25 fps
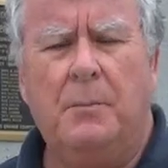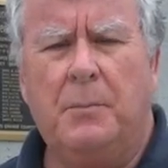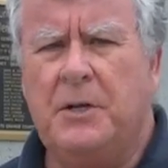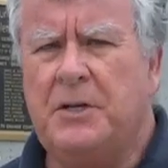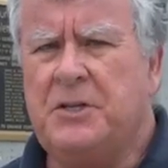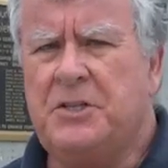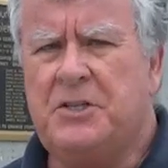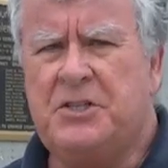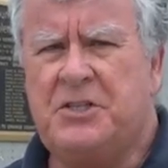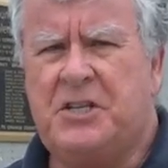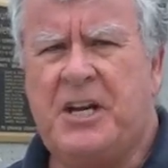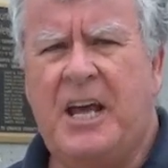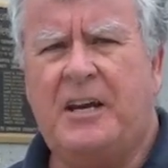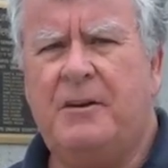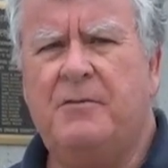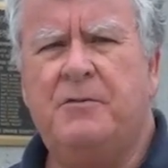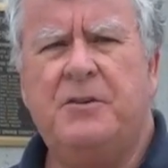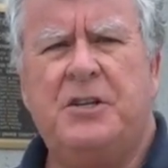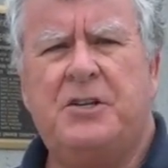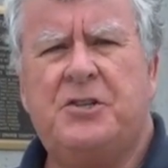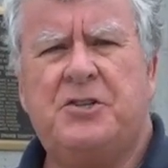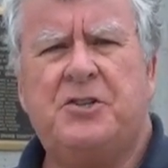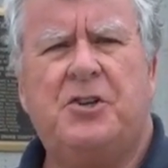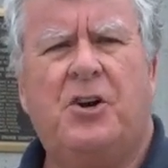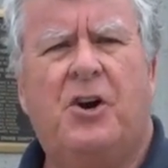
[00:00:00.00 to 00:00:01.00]
But instead of
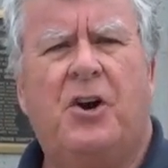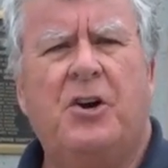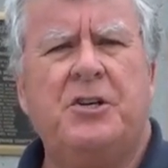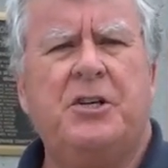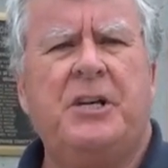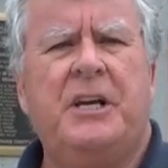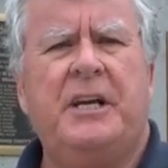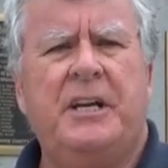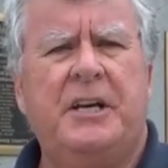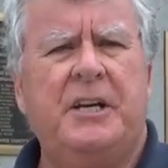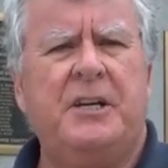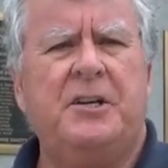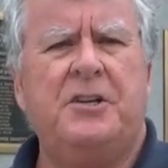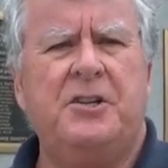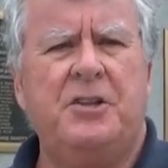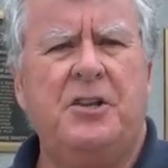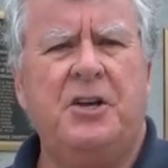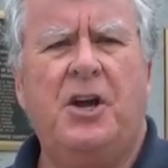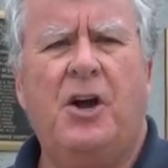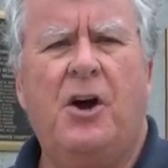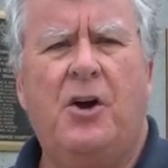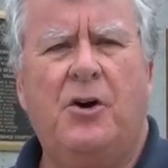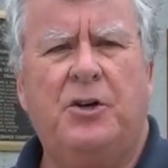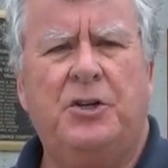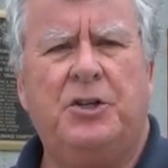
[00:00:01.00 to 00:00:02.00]
discharging it into
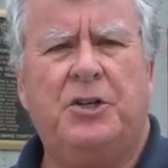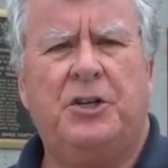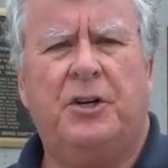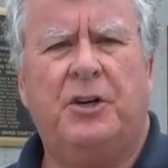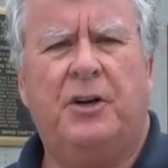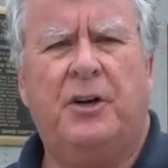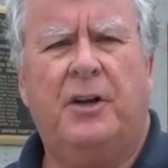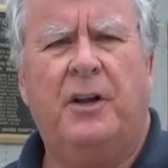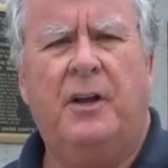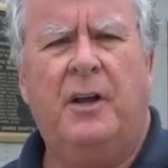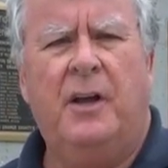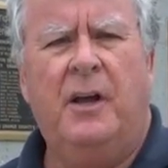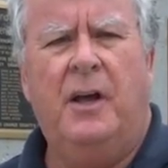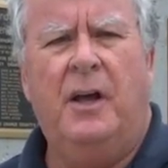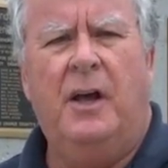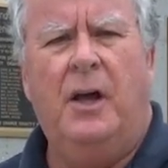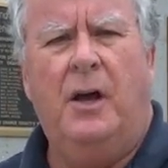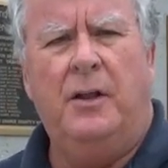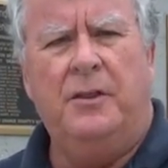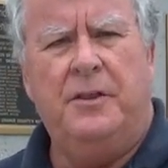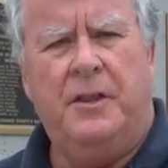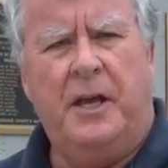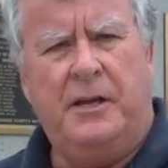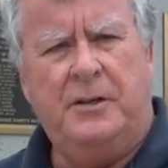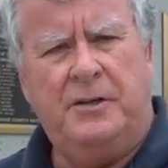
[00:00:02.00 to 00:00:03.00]
the ocean,
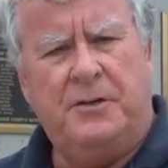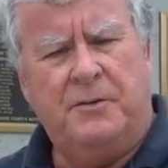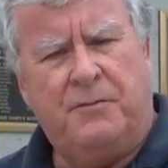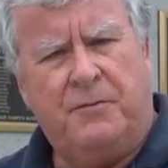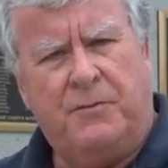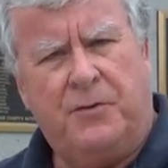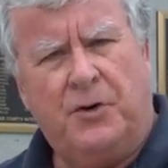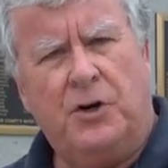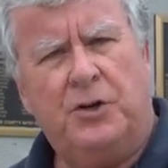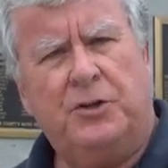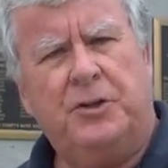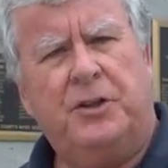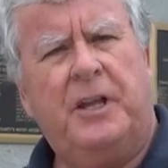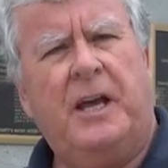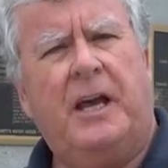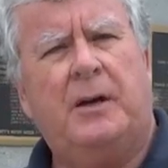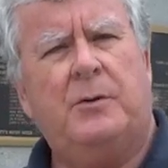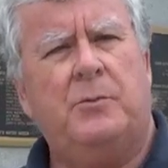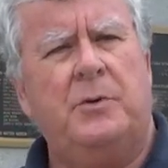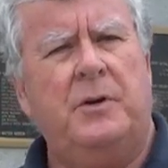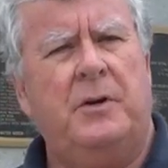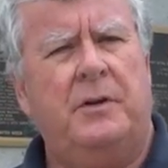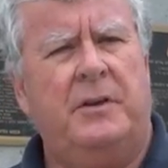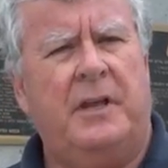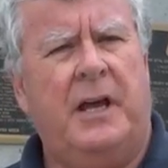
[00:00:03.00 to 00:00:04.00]
they divert
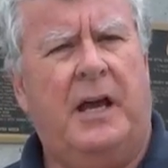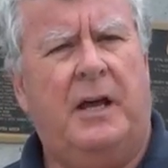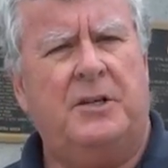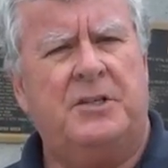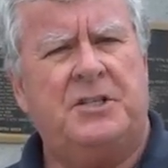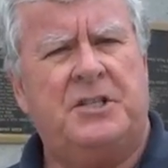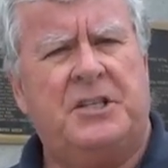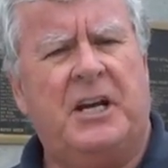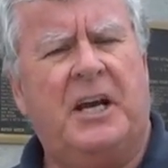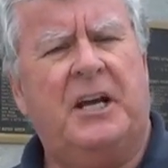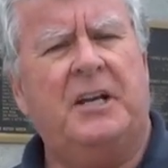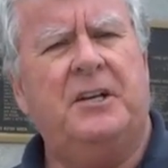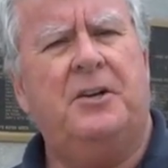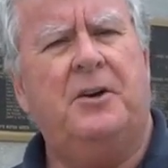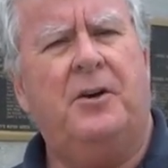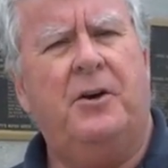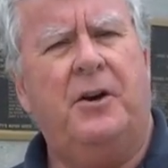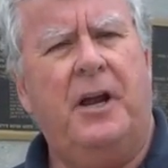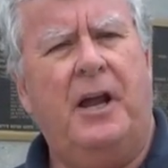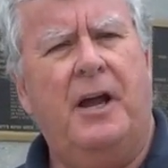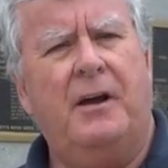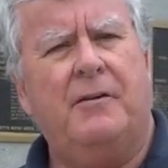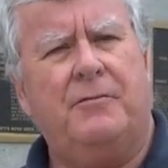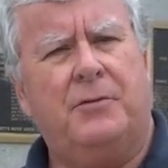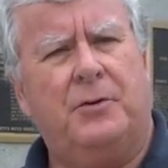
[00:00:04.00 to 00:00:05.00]
that
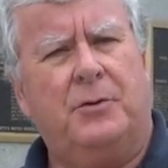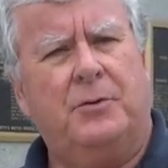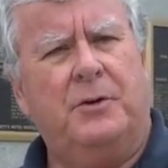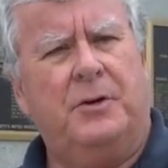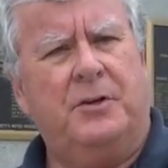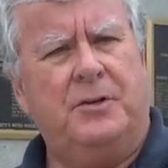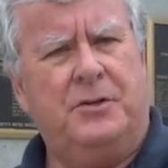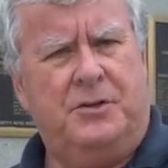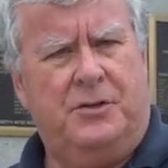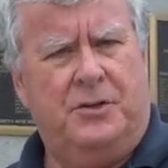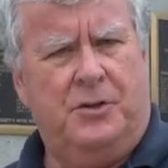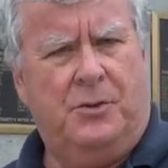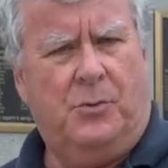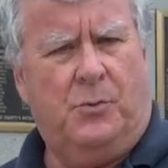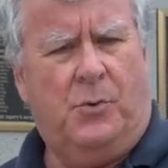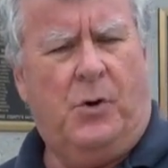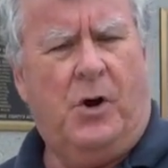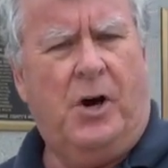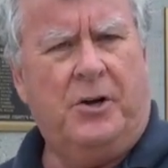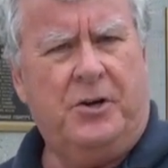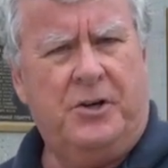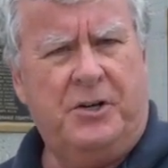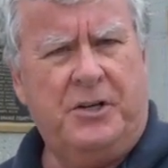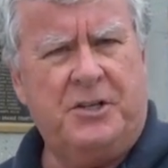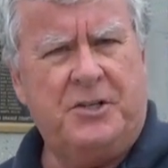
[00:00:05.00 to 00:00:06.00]
secondary effluent to the
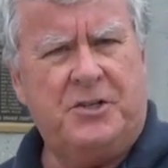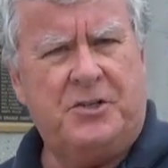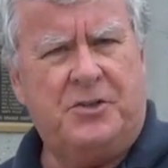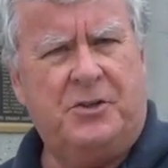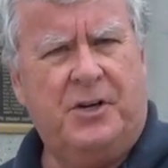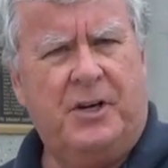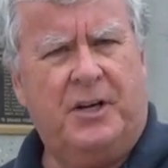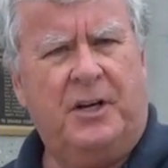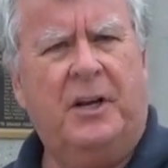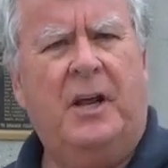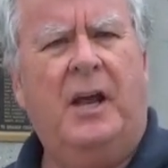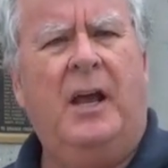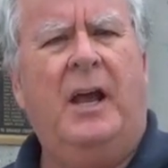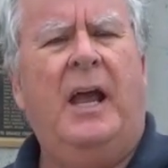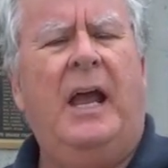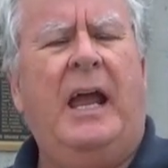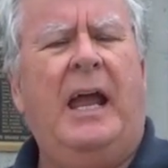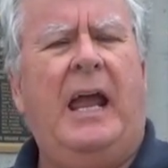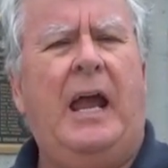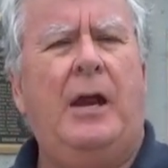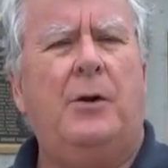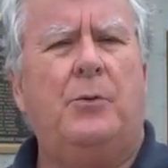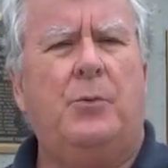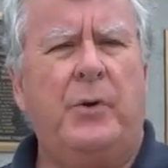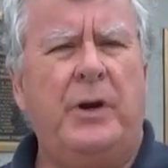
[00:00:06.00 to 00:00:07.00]
water district,
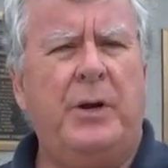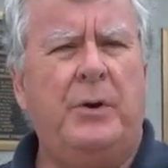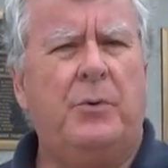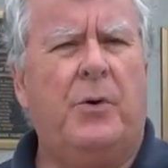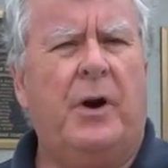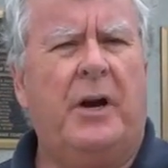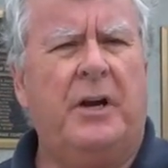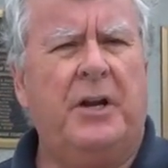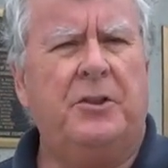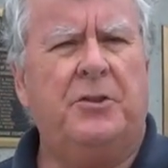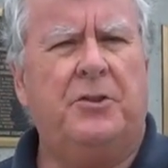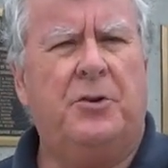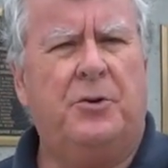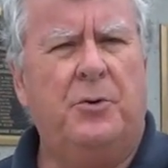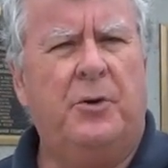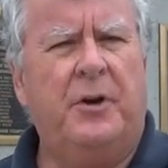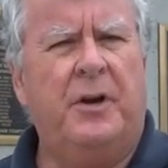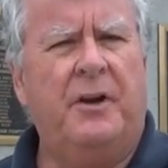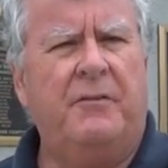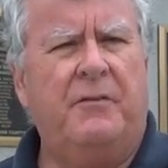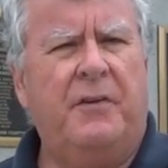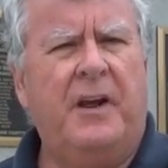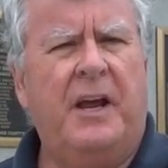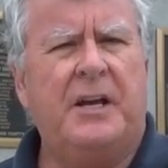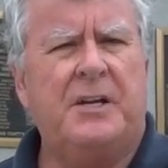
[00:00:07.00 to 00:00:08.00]
and we run it through
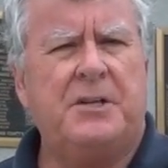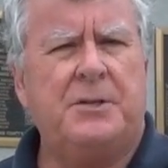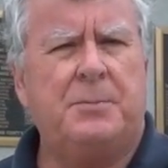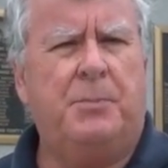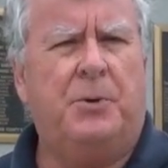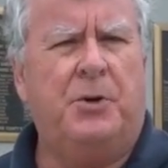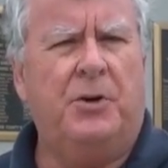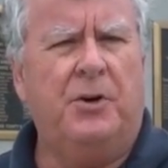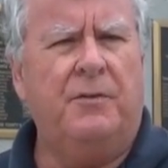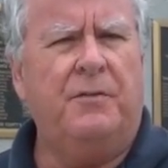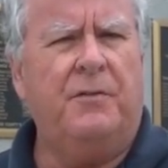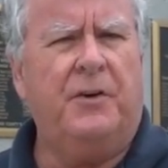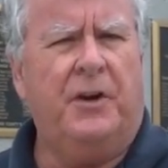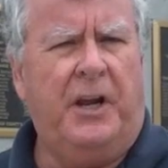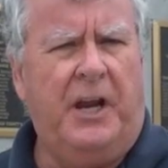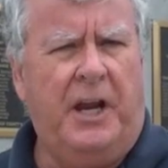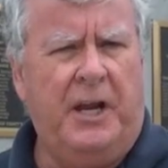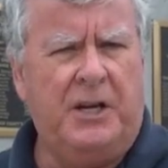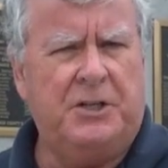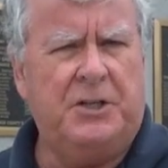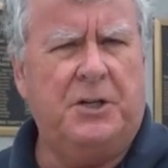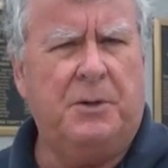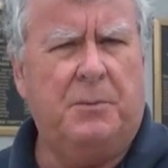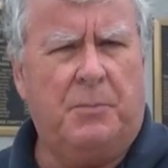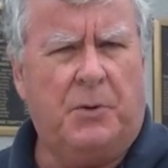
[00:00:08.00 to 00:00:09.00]
an advanced
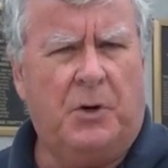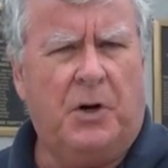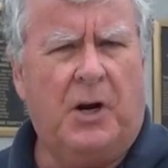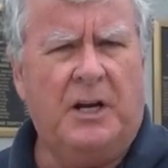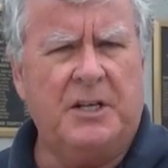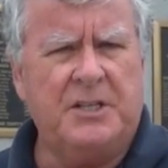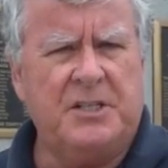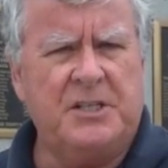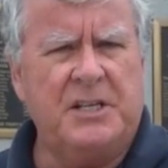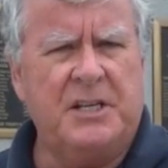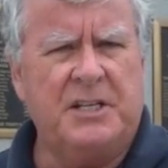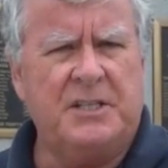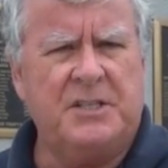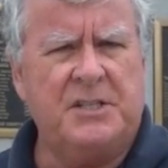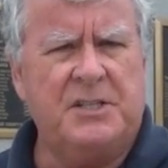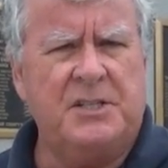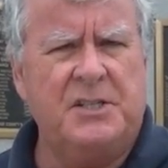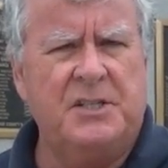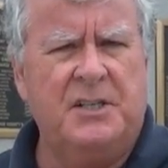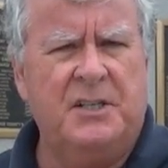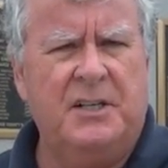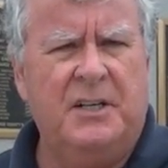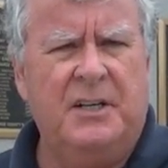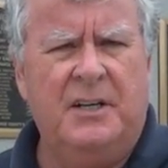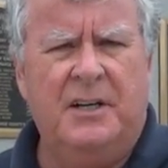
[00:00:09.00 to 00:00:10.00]
purification
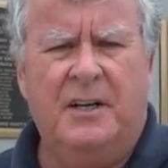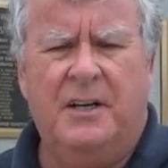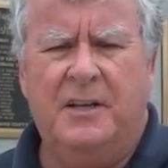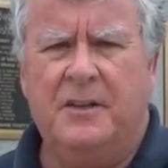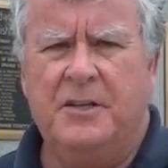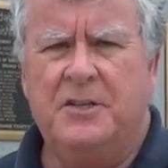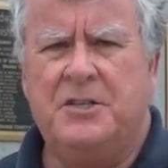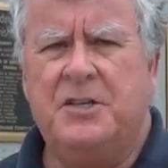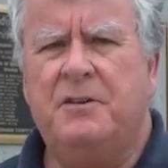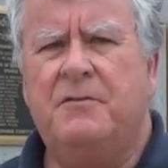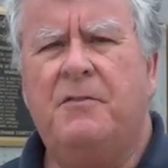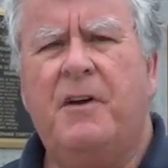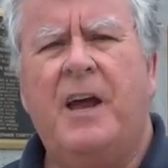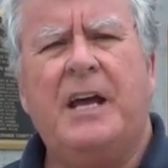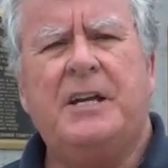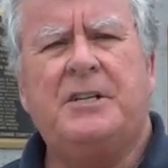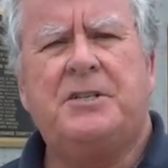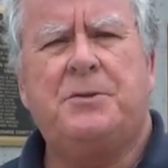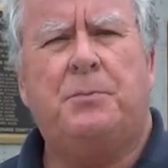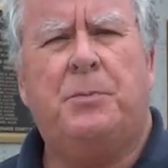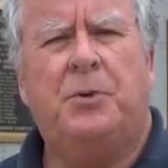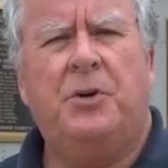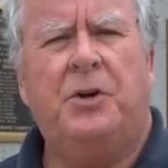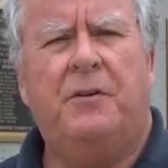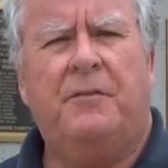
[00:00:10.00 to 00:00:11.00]
process. This
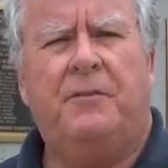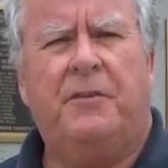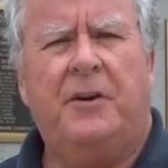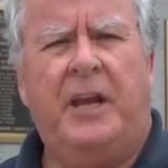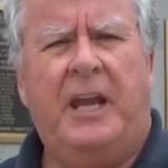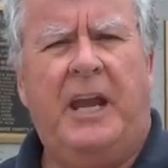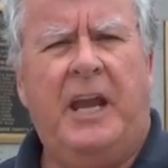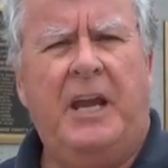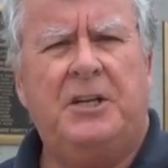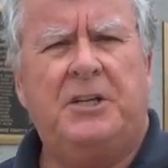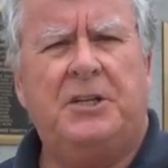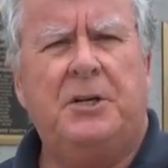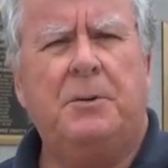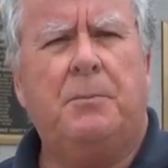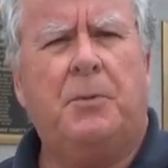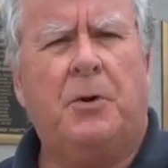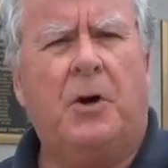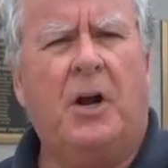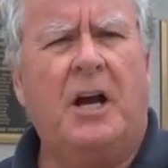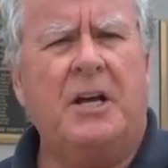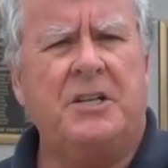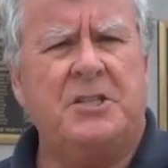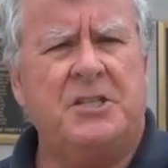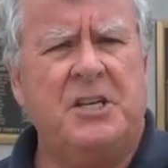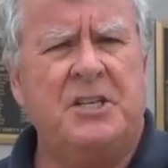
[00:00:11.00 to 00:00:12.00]
advanced purification
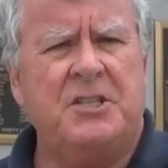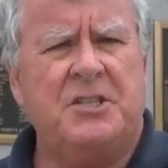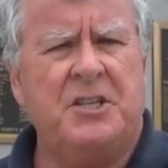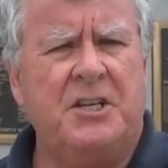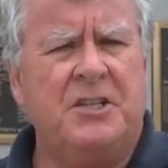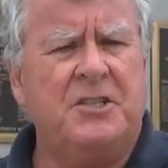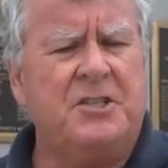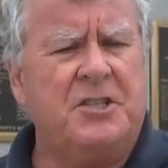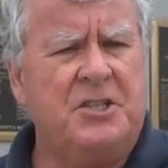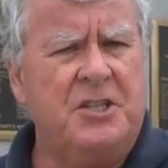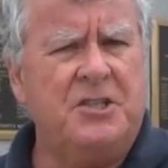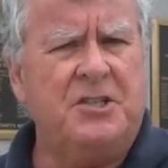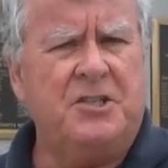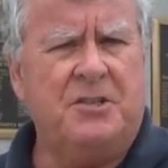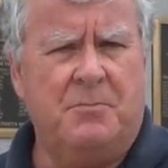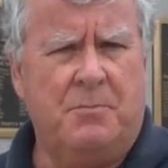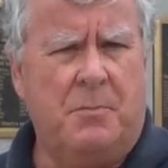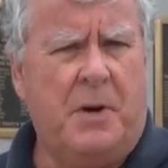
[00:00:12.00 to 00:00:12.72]
process consists of